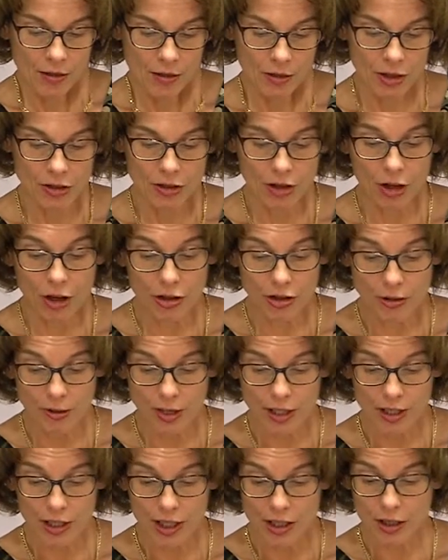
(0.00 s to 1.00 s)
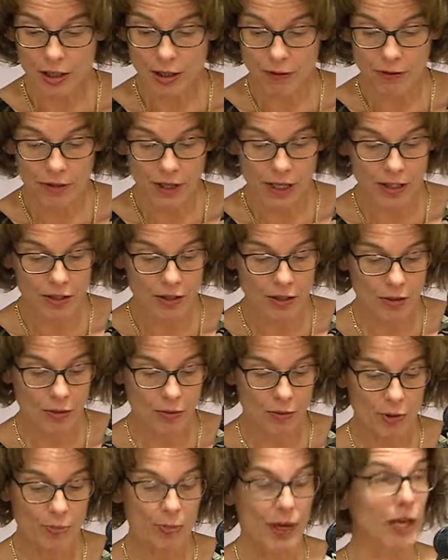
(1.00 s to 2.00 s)
Dutch also hang national flags
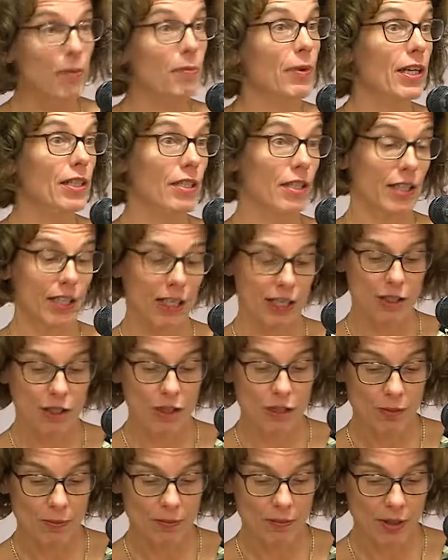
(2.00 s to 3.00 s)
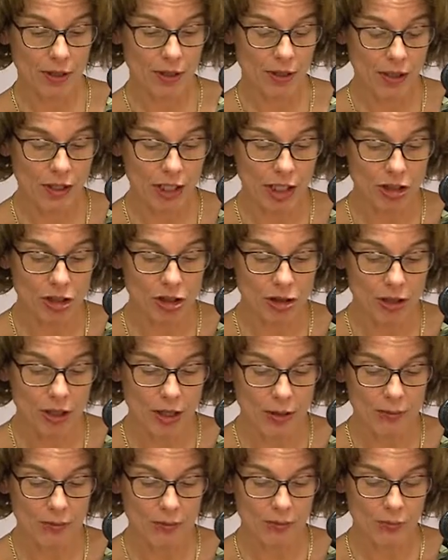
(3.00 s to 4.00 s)
with backpacks attached to
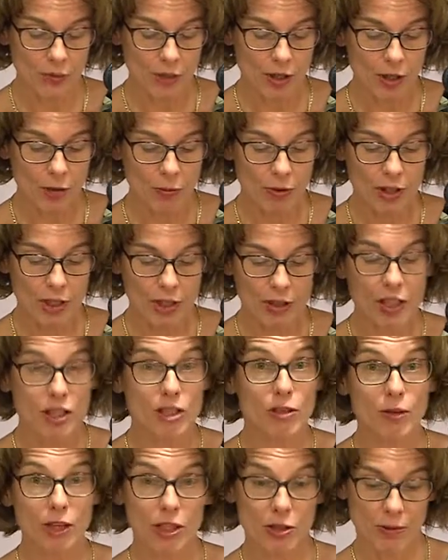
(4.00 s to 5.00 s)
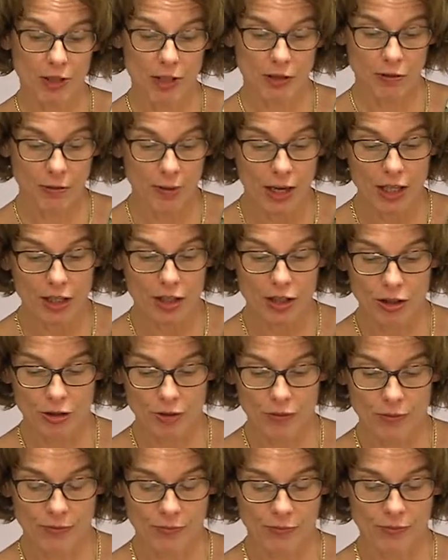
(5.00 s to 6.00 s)
them when their kids graduate from high school.